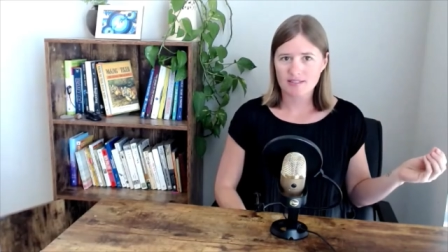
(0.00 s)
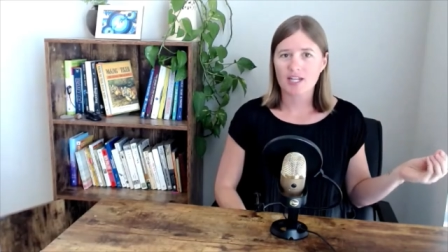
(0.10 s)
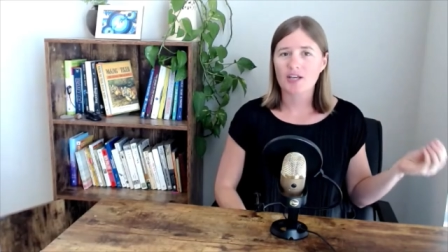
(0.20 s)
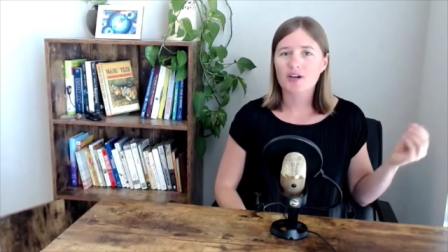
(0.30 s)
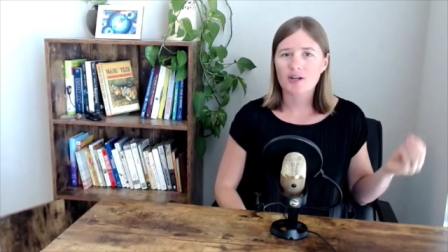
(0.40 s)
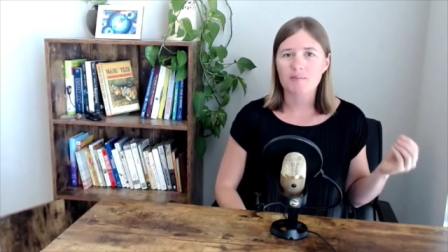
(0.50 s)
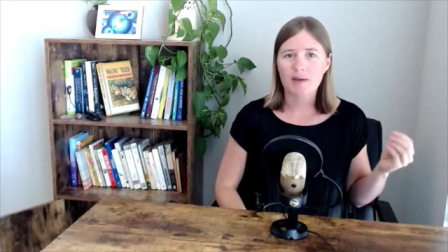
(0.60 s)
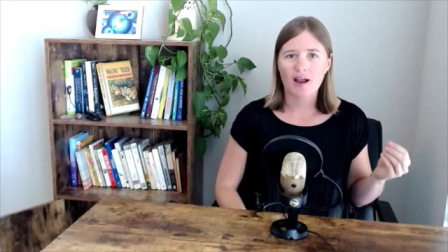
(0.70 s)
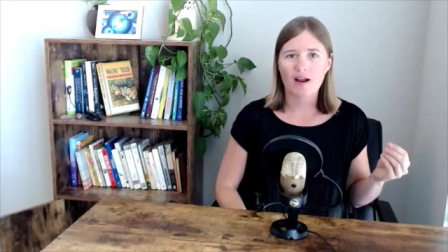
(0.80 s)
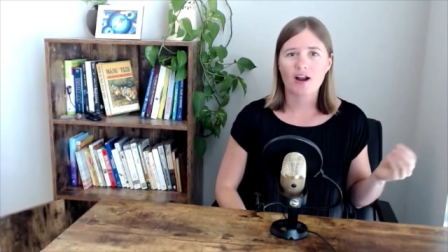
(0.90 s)
And he couldn't
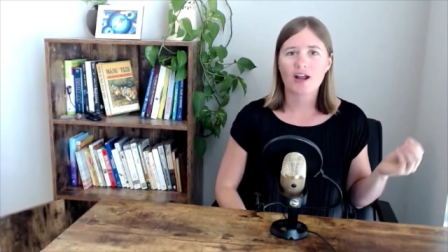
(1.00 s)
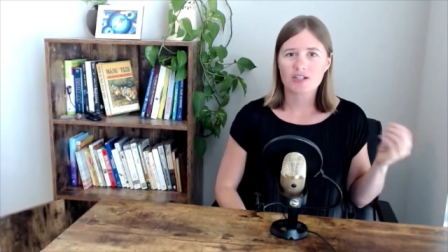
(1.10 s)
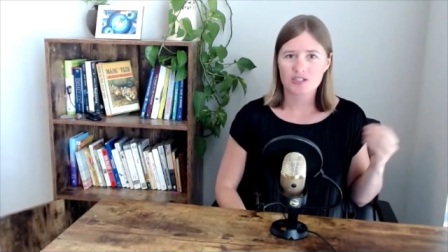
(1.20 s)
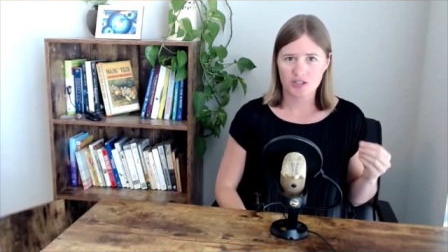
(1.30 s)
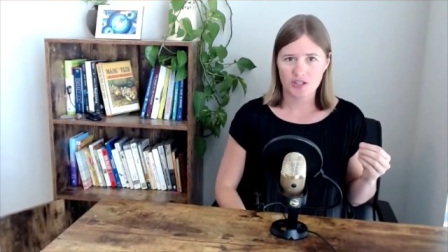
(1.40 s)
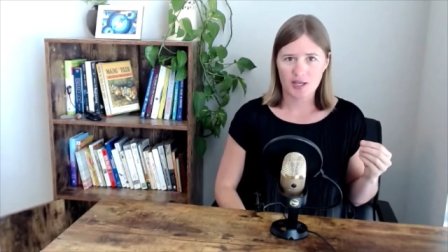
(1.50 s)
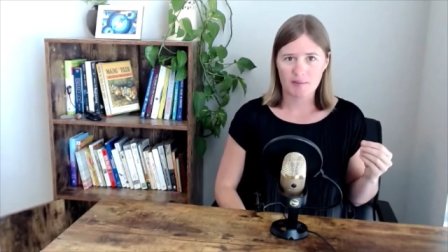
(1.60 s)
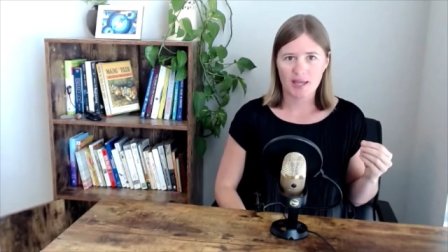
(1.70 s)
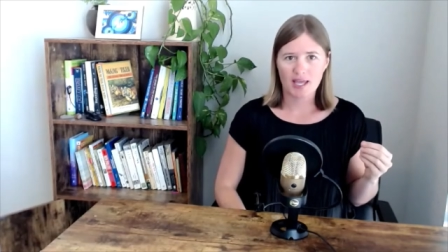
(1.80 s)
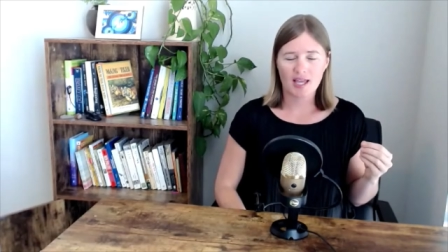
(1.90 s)
bear to look at
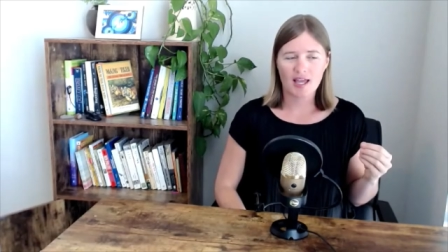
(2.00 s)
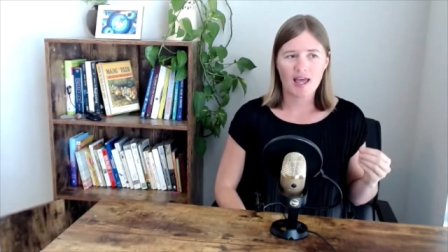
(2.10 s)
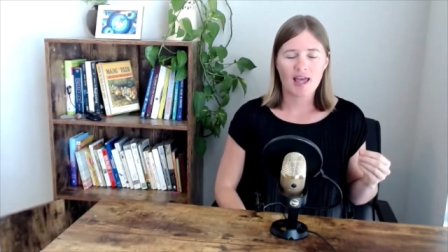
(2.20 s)
me.